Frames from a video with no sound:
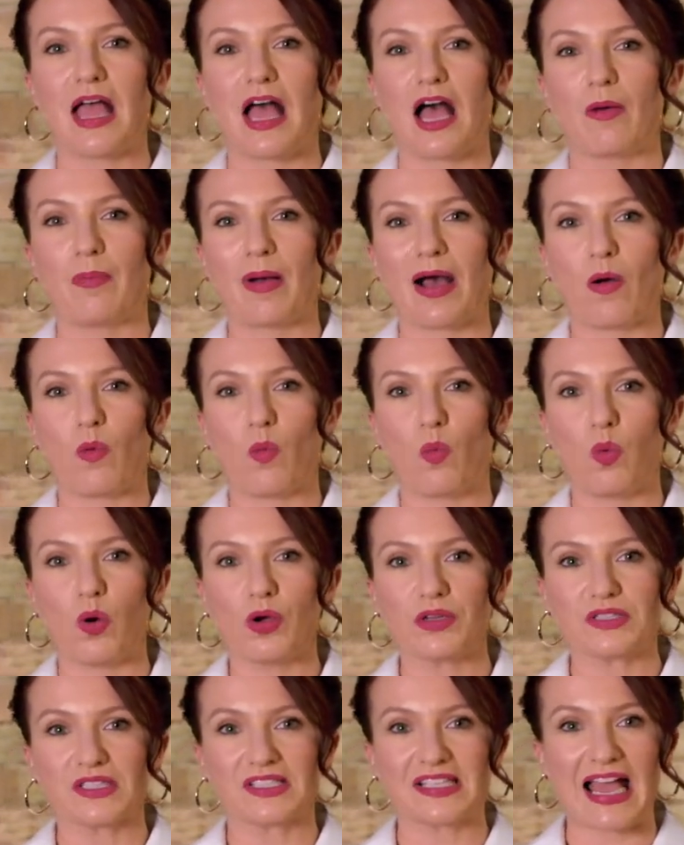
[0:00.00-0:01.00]
about
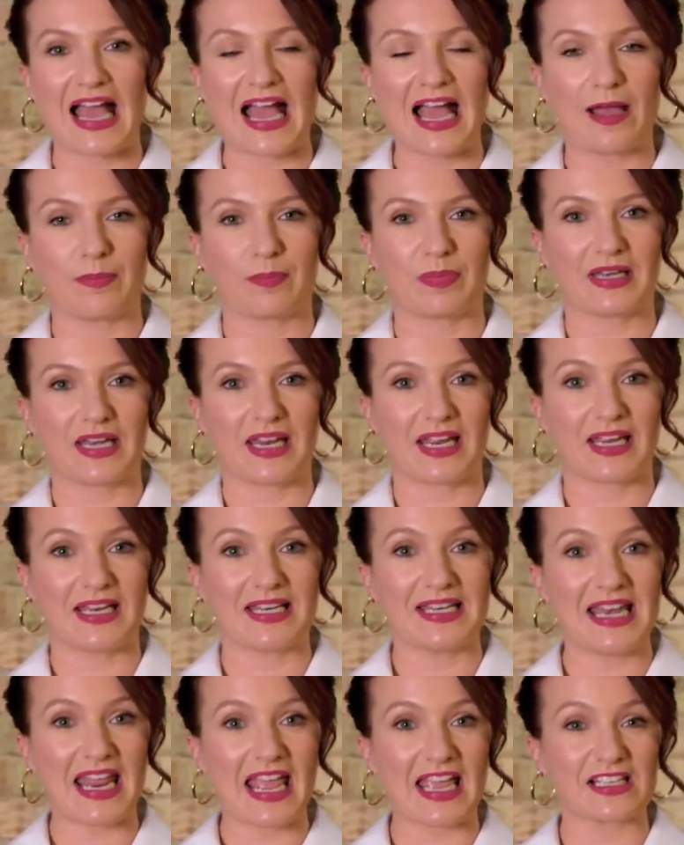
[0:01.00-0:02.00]
what's happening
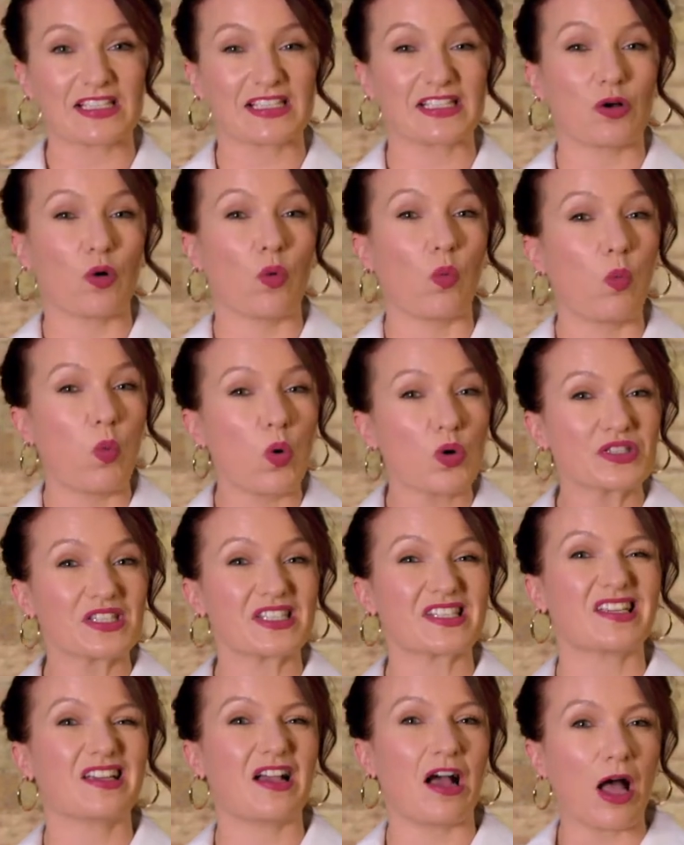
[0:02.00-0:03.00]
next or what's
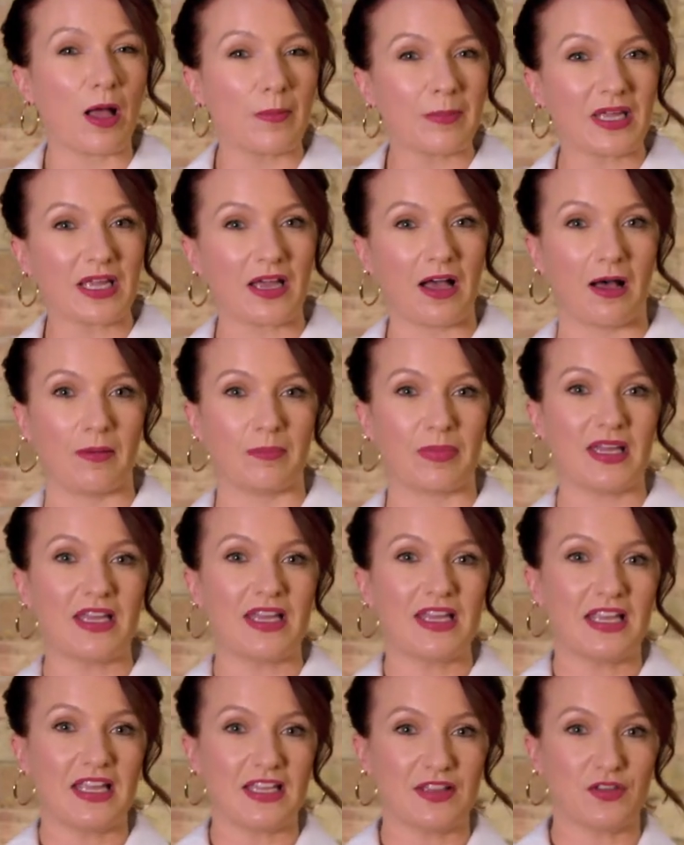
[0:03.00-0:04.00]
coming up
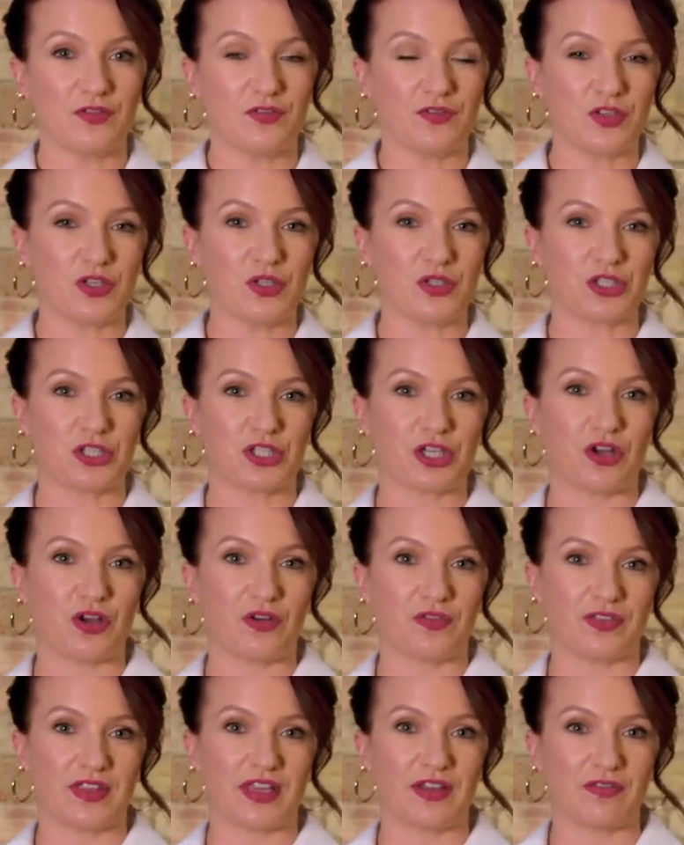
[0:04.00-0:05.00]
in the future
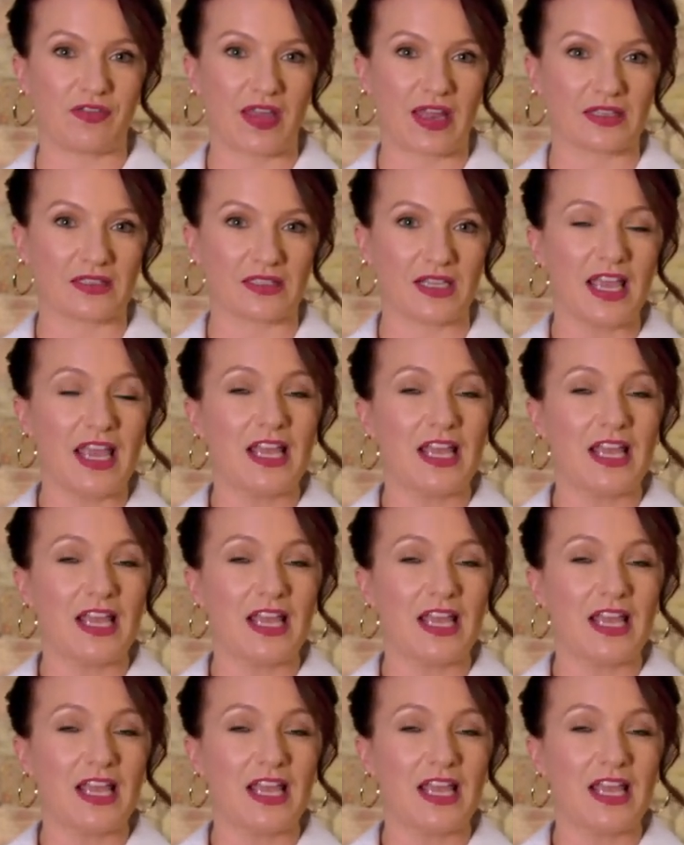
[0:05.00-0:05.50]
of the event.